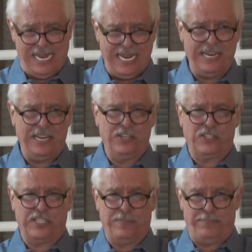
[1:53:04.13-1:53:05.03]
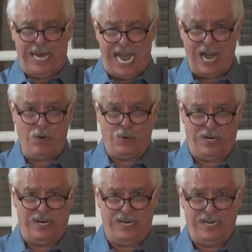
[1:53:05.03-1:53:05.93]
It is the
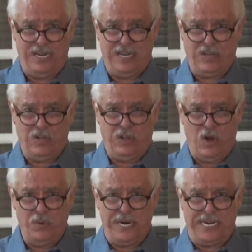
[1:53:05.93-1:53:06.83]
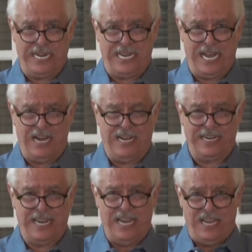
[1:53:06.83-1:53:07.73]
power, glory to
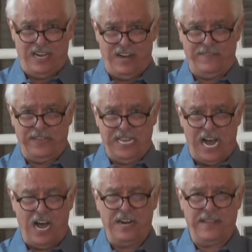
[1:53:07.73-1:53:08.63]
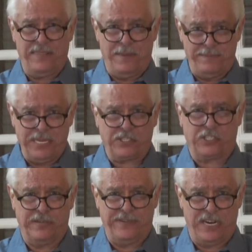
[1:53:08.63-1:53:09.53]
God, of God in the
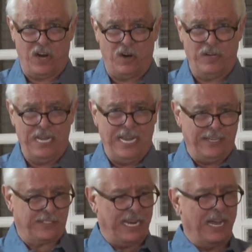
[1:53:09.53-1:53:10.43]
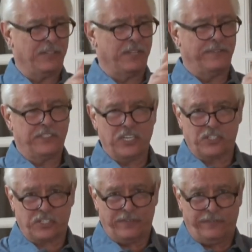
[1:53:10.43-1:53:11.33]
midst of it all. It's not the,
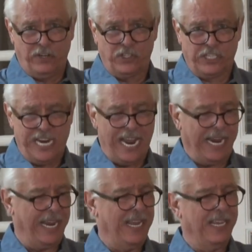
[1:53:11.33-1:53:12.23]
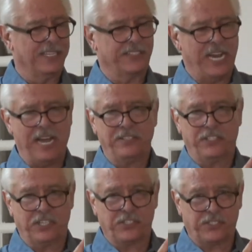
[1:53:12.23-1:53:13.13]
just the first day, it's not
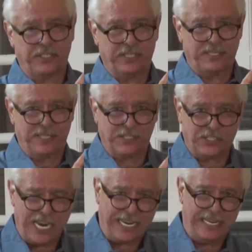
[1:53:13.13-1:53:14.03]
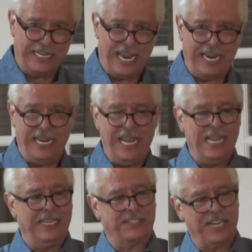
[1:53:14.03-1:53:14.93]
just the second day,
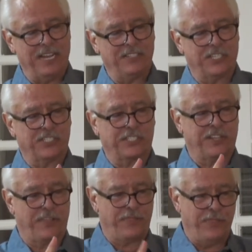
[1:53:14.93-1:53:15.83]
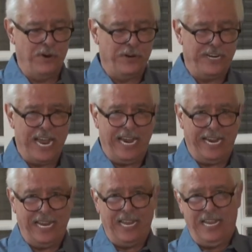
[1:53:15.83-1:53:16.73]
it's not just the third
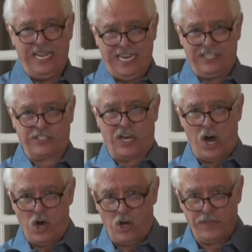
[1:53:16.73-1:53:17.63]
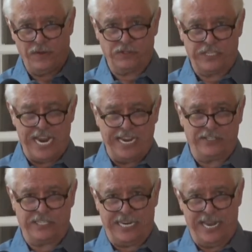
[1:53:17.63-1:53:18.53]
day. It's all those days
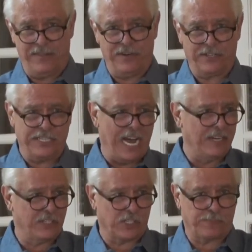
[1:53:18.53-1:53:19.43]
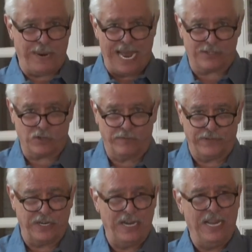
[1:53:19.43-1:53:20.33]
together. It's not just
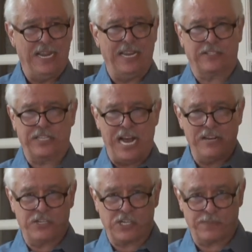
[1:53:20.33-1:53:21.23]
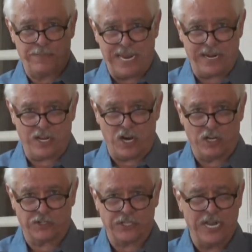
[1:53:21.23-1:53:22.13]
Passover. It's not just
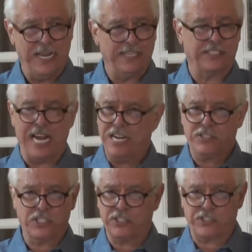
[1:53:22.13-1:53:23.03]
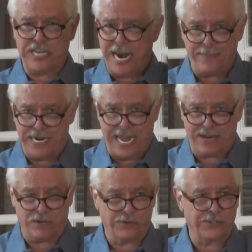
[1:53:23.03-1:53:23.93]
Pentecost. It's not just
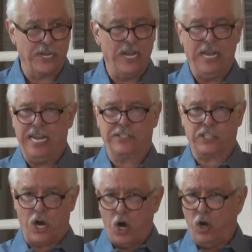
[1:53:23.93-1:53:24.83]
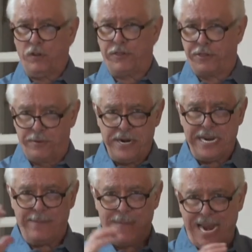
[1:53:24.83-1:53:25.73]
tabernacles. It's all
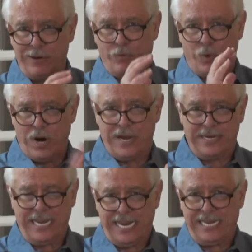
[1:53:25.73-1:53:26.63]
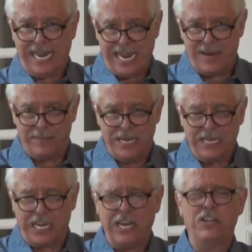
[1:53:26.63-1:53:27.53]
three made one in Him.
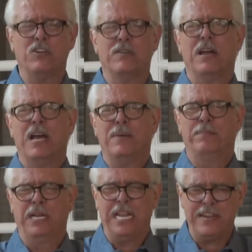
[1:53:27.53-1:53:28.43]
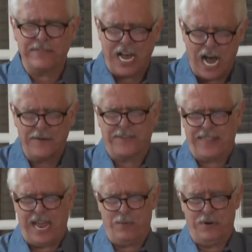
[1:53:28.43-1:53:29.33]
Can you believe God for
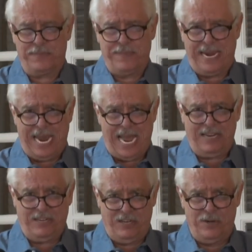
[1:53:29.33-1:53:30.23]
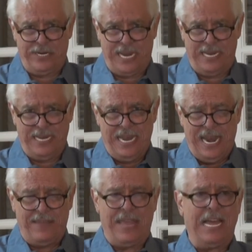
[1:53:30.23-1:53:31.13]
that with me? Hallelujah.
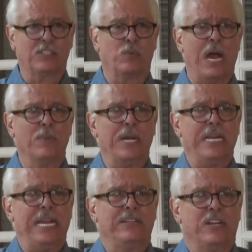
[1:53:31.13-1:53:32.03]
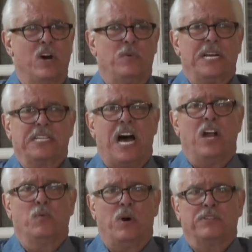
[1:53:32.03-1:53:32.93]
And that's why we need to know what
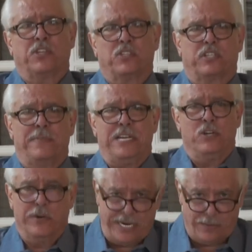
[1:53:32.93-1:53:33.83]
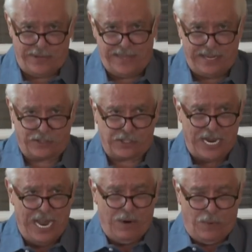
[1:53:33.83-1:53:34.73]
God wants us to be doing with this.
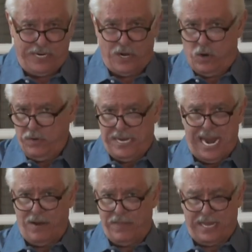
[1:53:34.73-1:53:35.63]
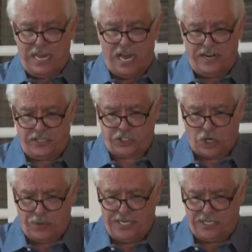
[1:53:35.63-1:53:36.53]
We know now that God is
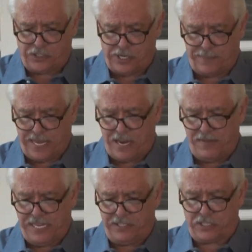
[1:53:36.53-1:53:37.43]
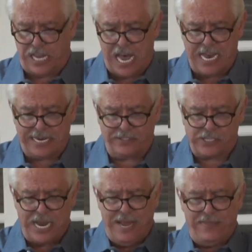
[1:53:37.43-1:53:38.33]
showing us something on these
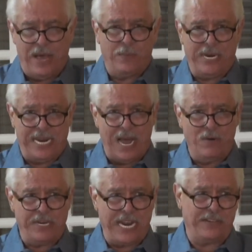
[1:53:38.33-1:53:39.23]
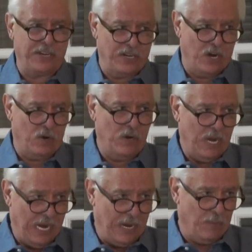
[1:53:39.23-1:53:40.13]
lines that we now need to know
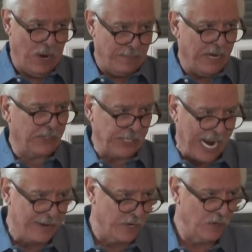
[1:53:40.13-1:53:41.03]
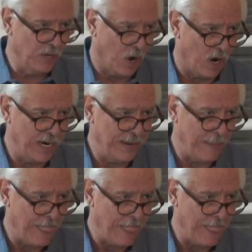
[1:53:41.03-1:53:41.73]
what must I do, Lord?